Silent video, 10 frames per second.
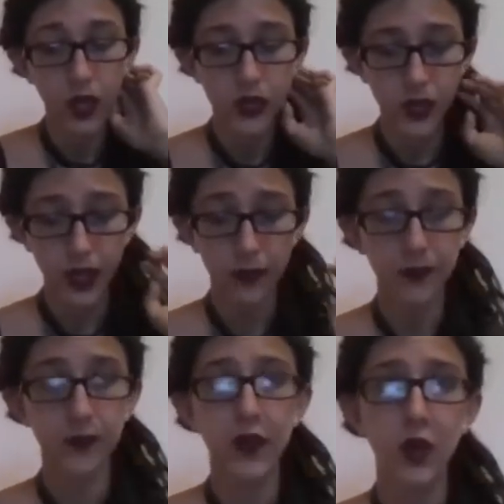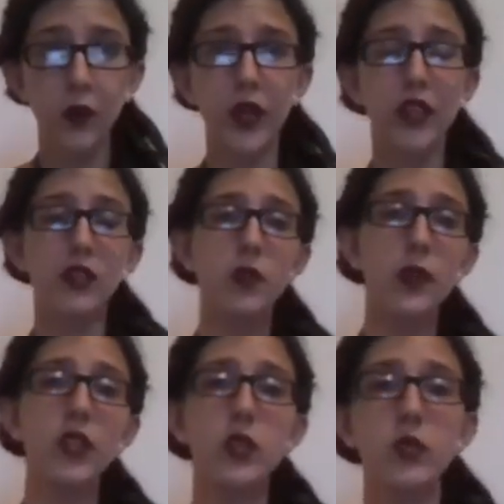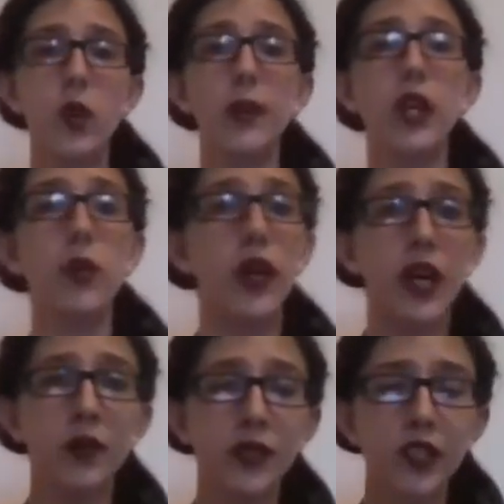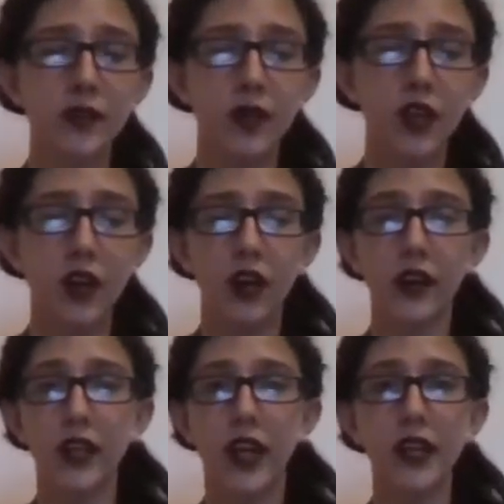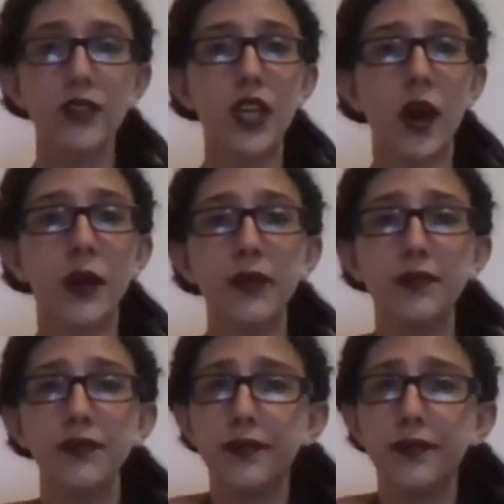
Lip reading: So yeah, with spirits roaming around on the night of Samhain,